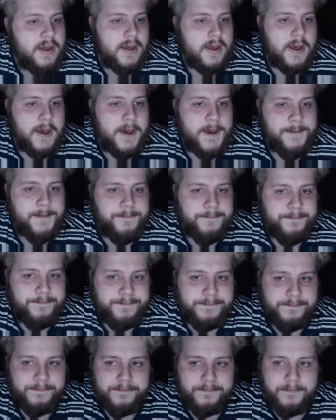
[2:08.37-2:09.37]
So
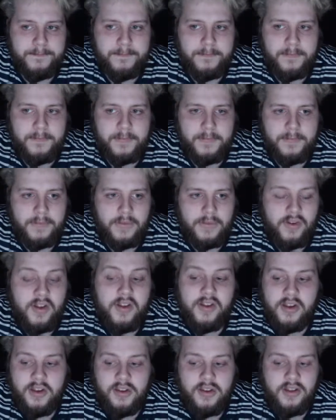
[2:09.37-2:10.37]

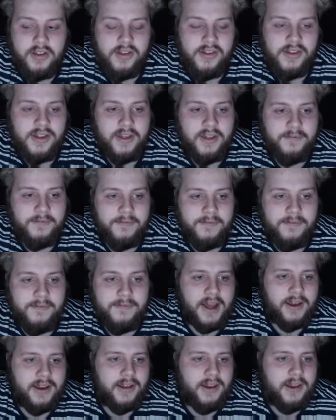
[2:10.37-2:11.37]
it's good to see they finally
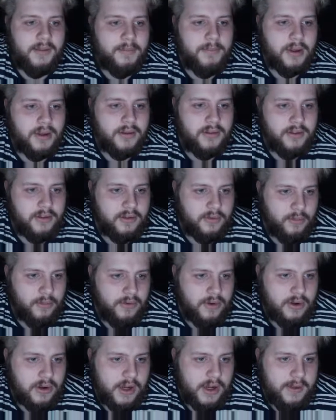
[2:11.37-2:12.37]
added it in. But we've
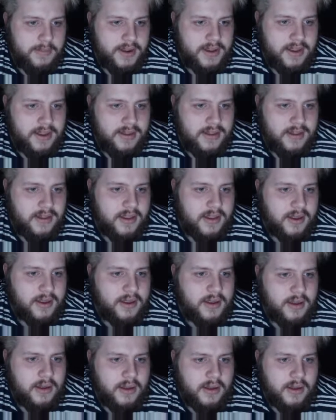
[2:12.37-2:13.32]
got club identity.